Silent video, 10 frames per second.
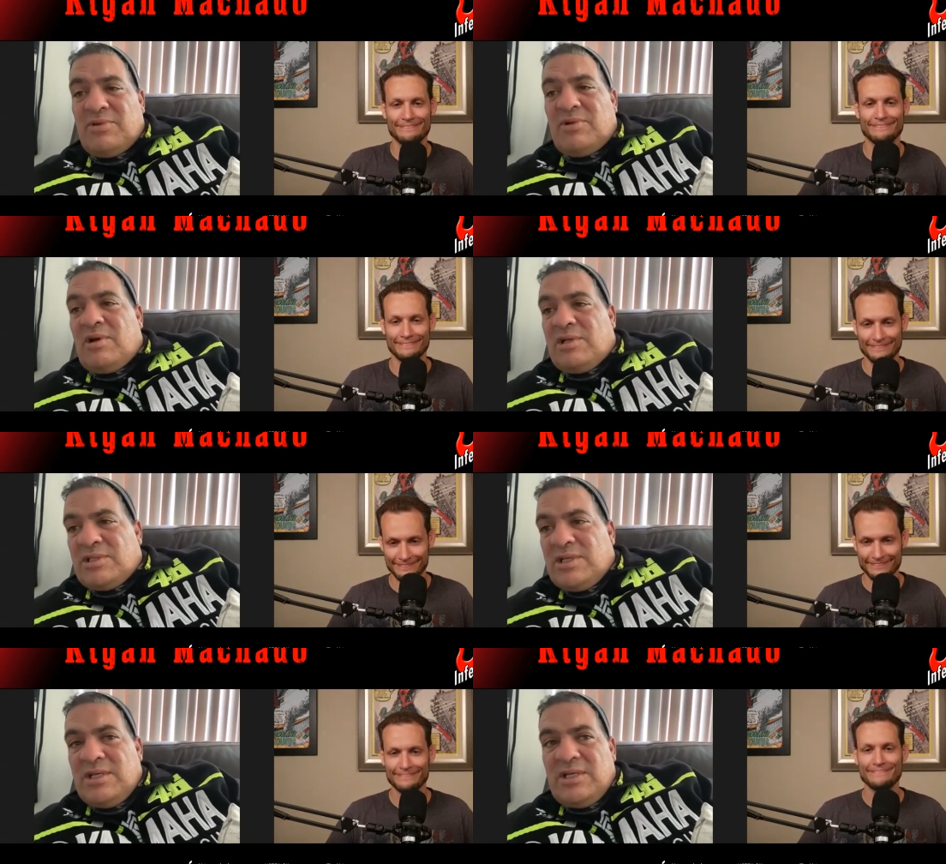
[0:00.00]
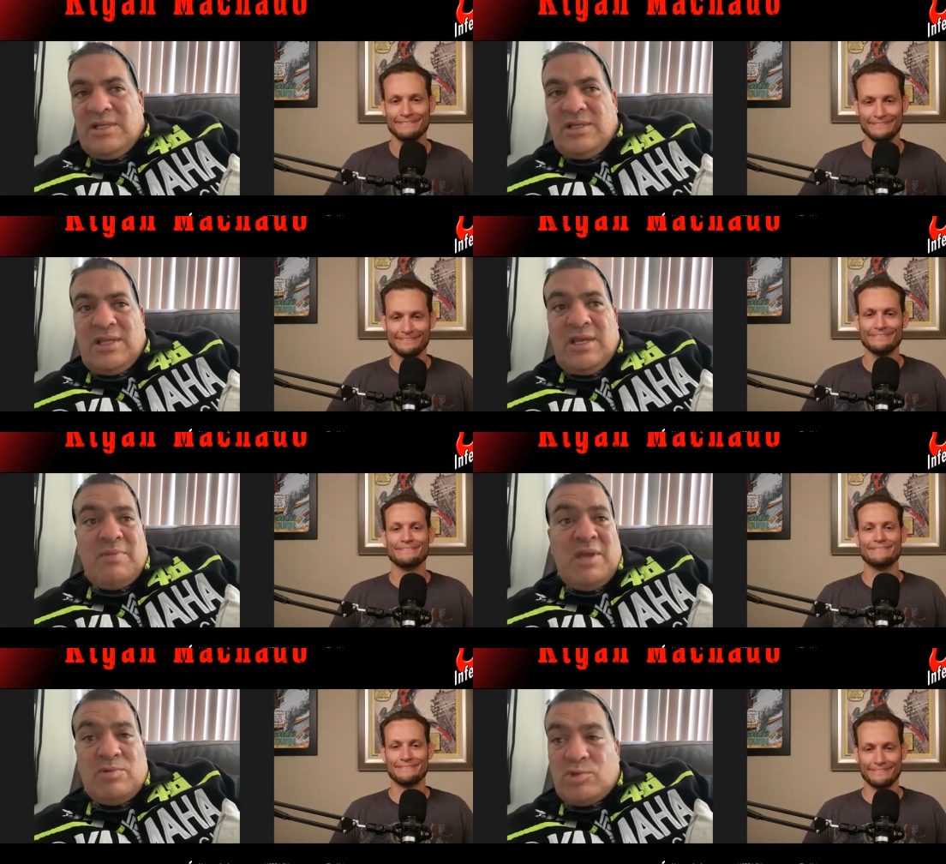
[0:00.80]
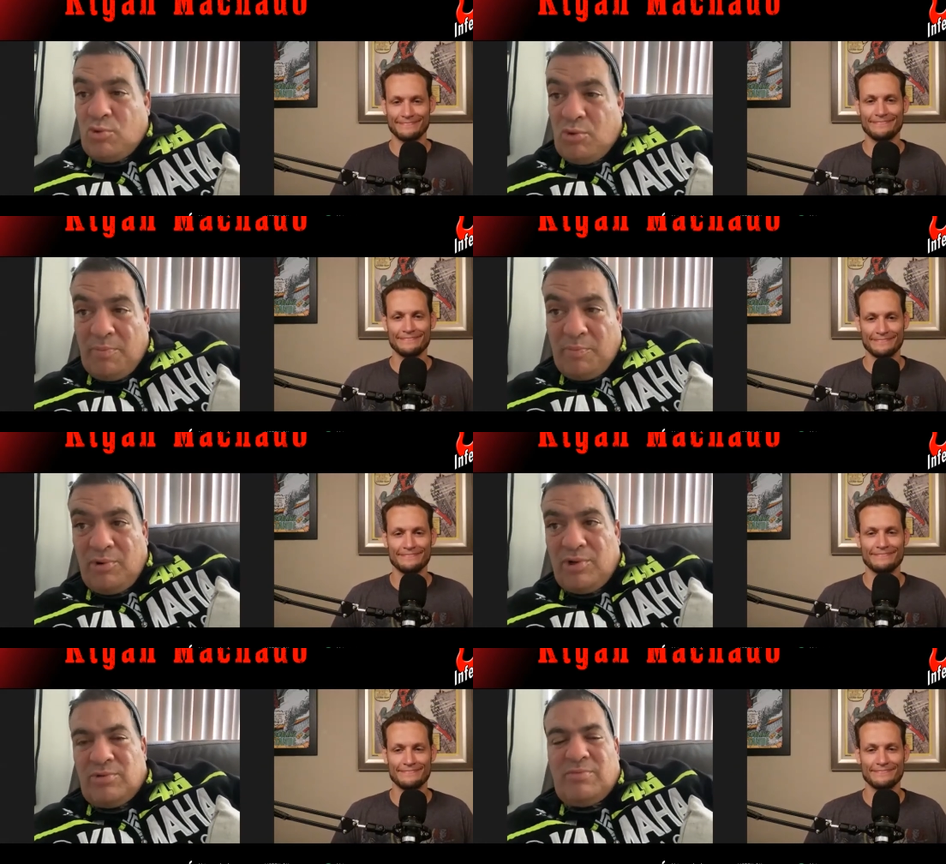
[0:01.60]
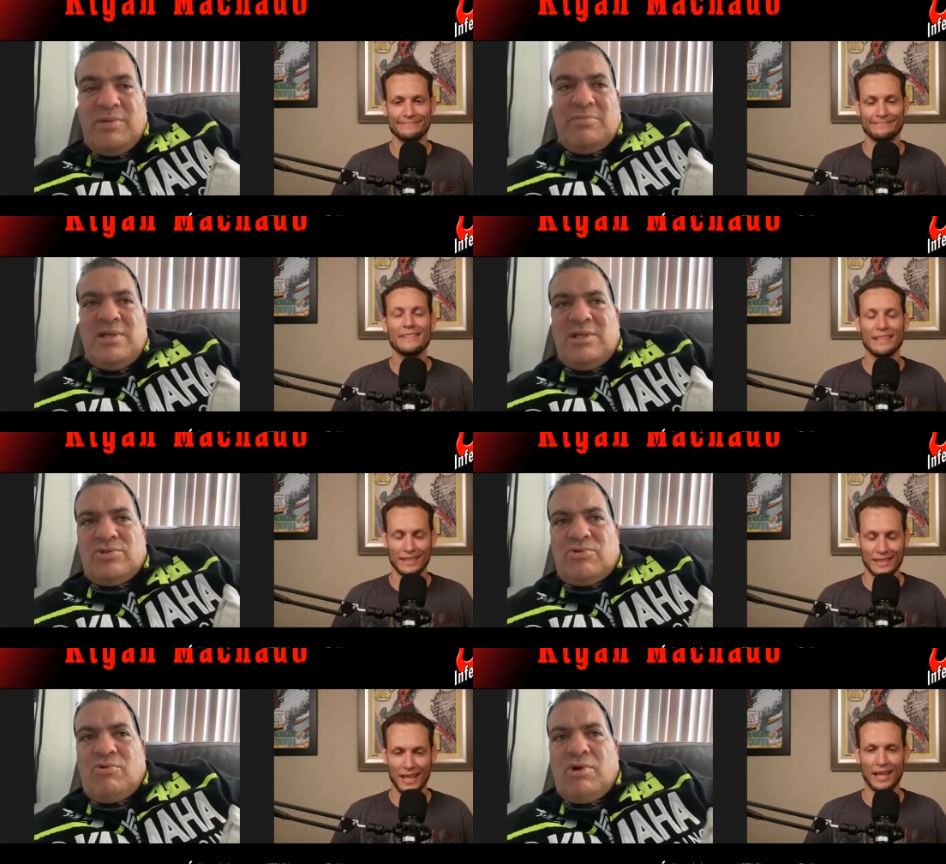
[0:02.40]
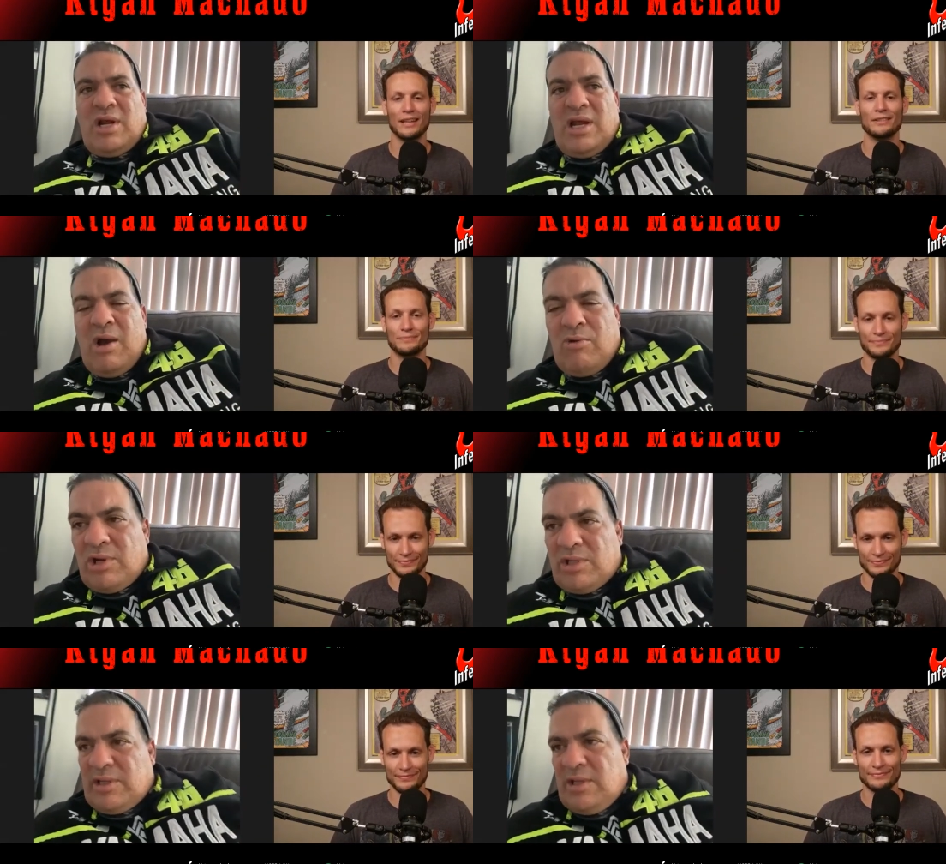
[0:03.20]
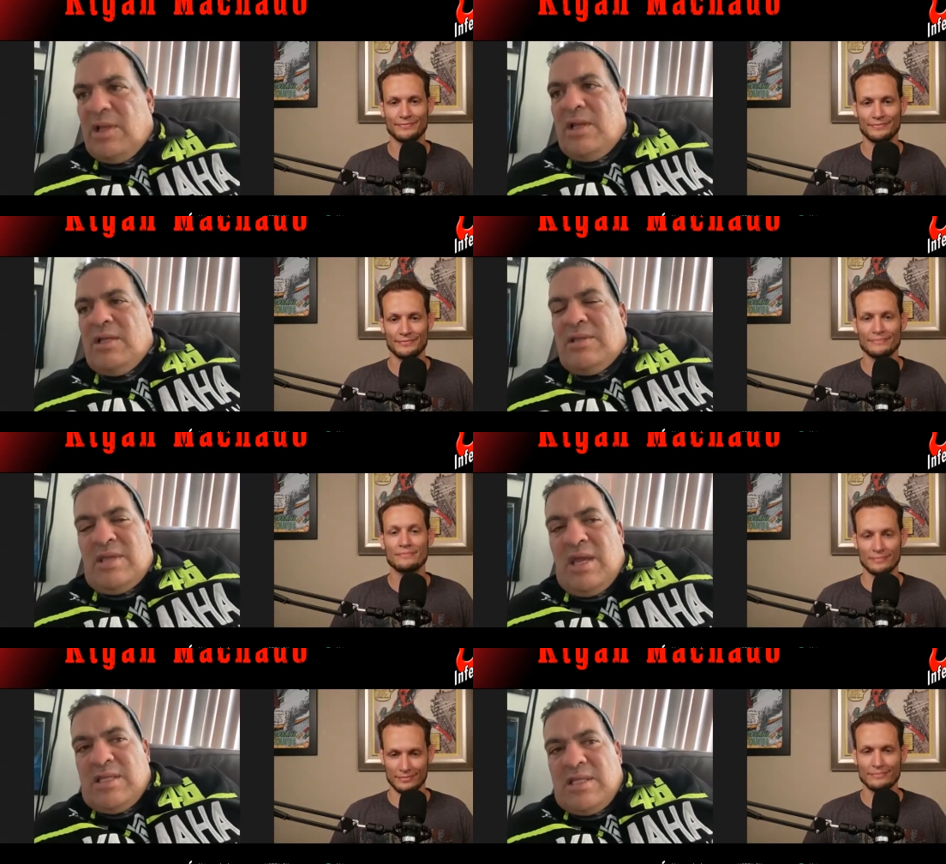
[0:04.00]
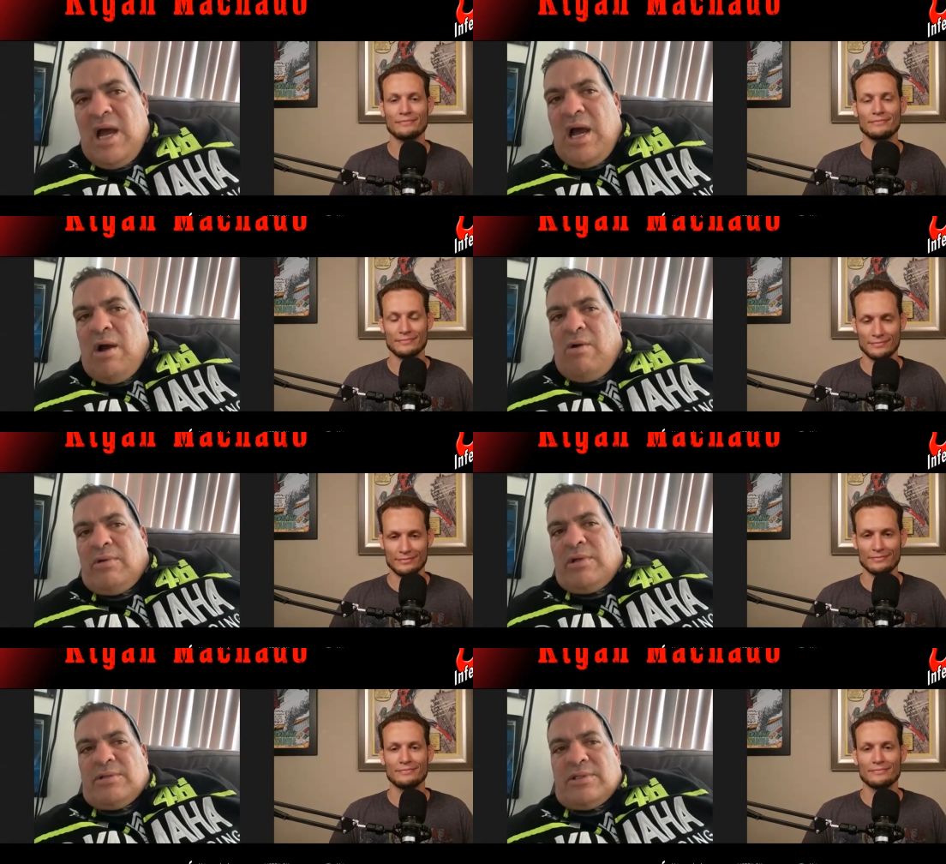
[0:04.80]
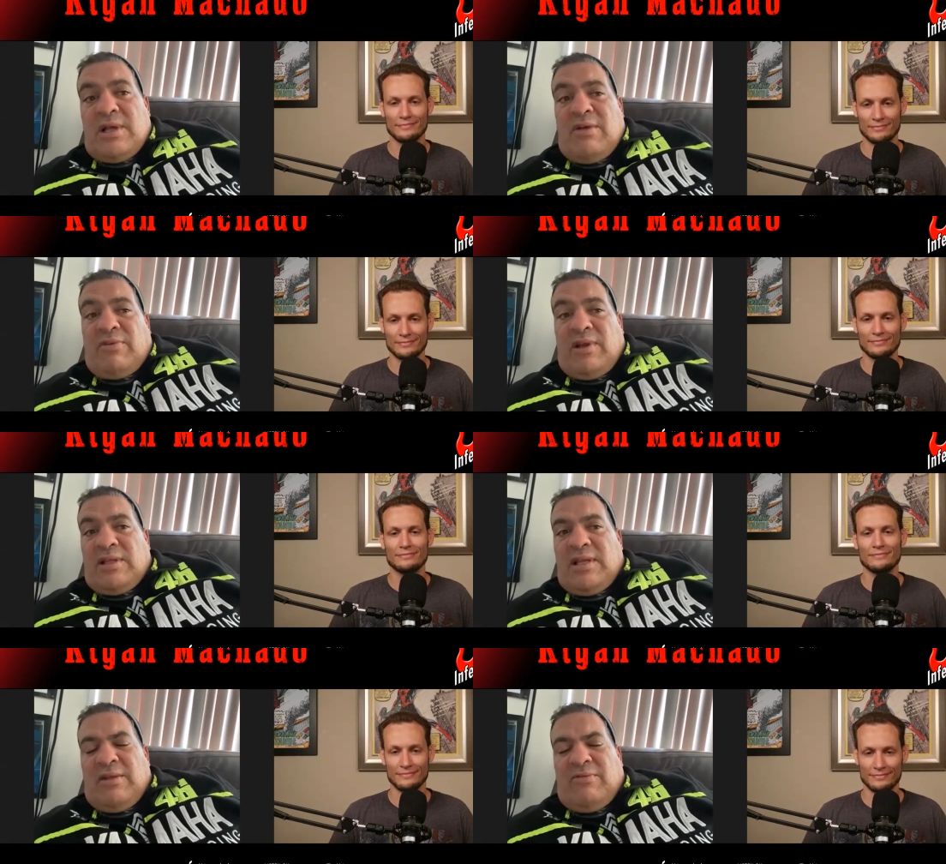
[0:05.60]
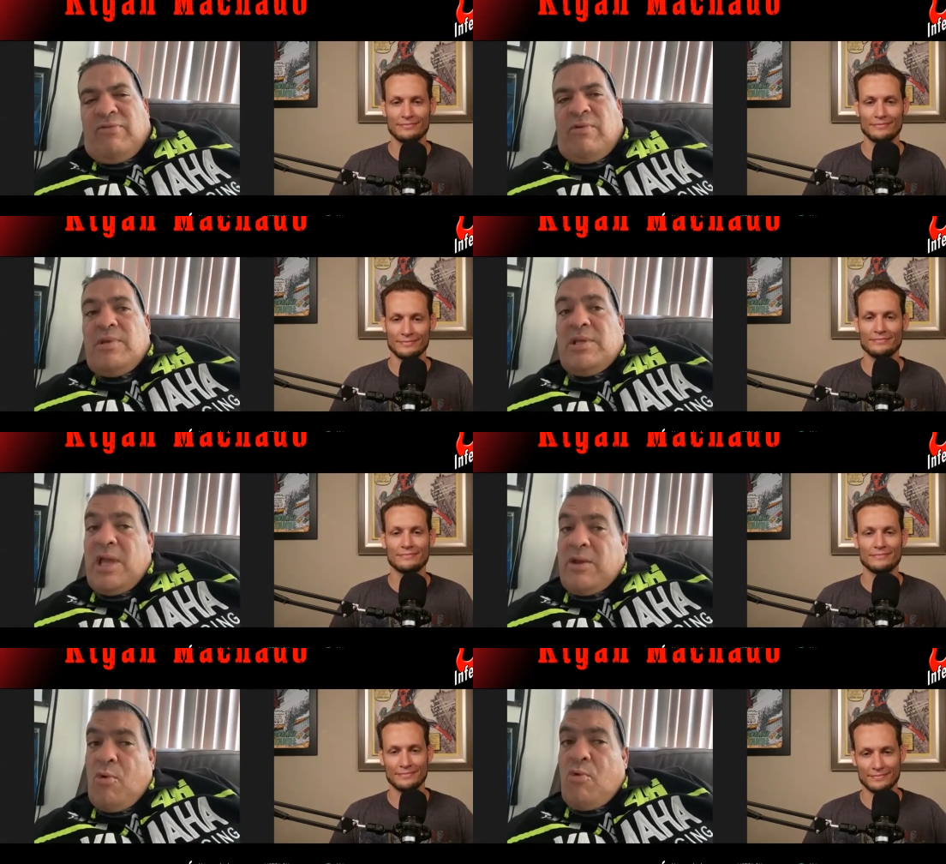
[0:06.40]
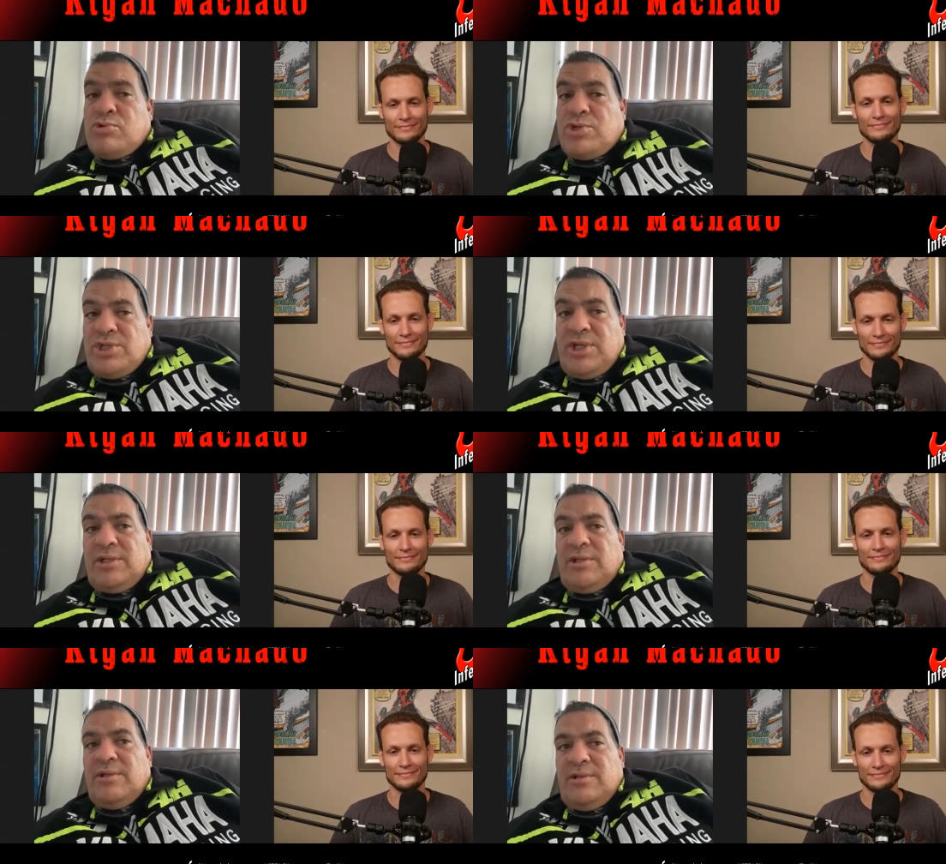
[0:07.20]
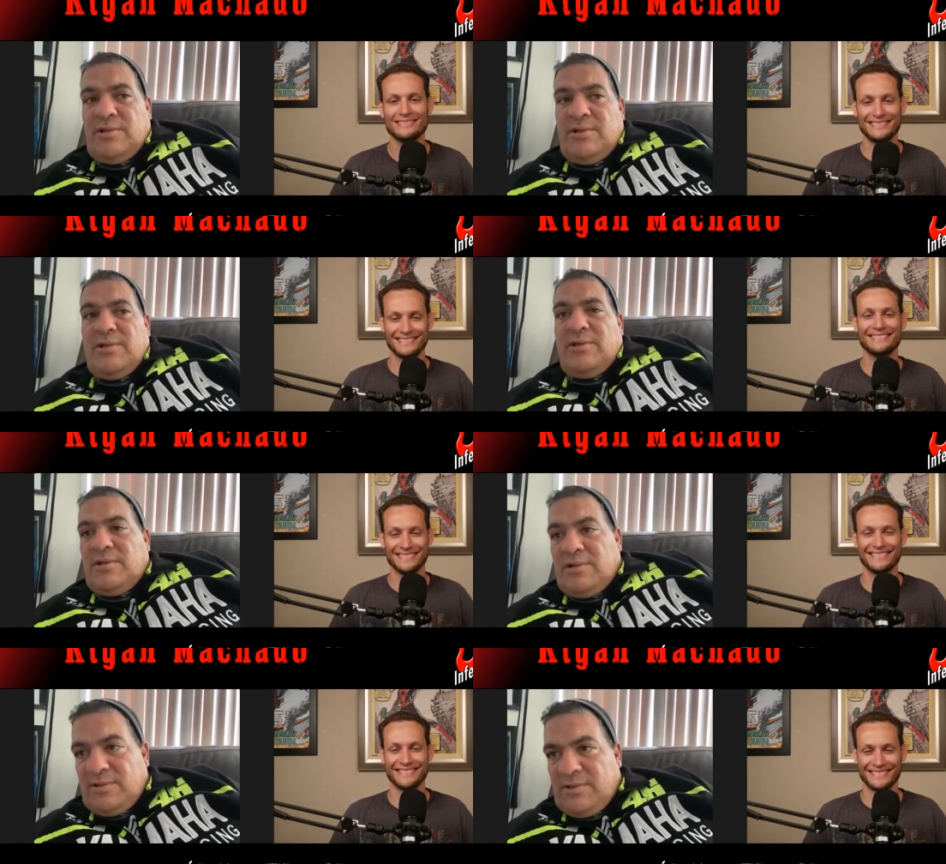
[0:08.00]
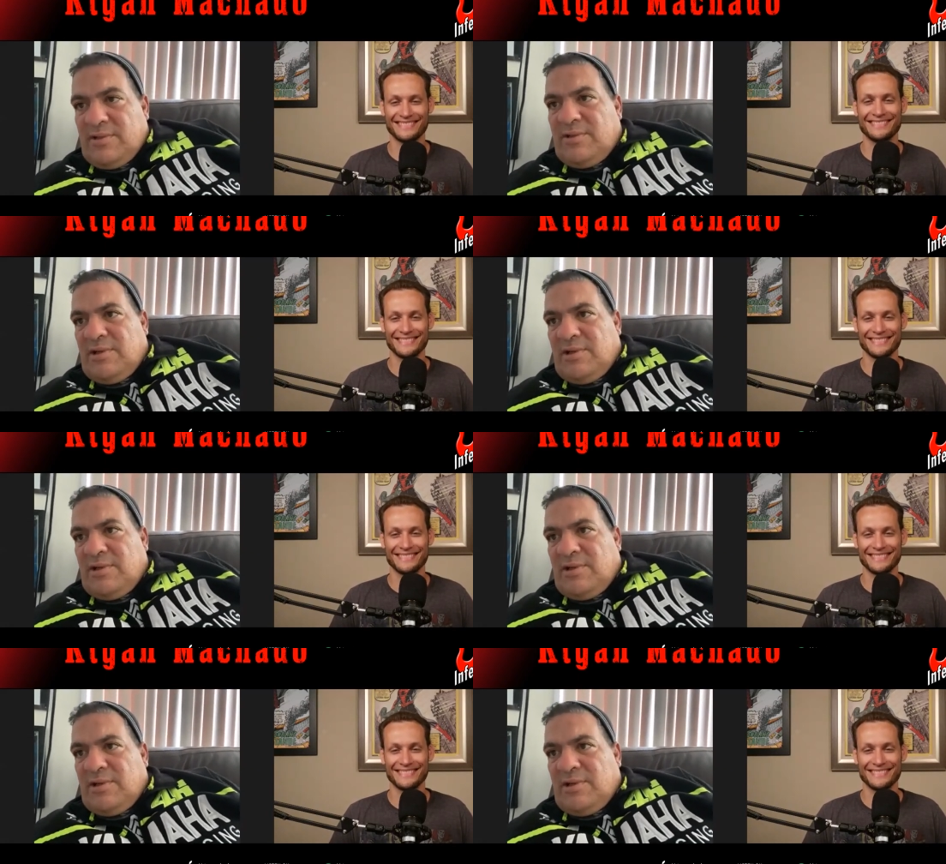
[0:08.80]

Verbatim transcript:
Speaker 1: because they maybe score a point or maybe they score counter takedown and stuff like that for me like oh shit you know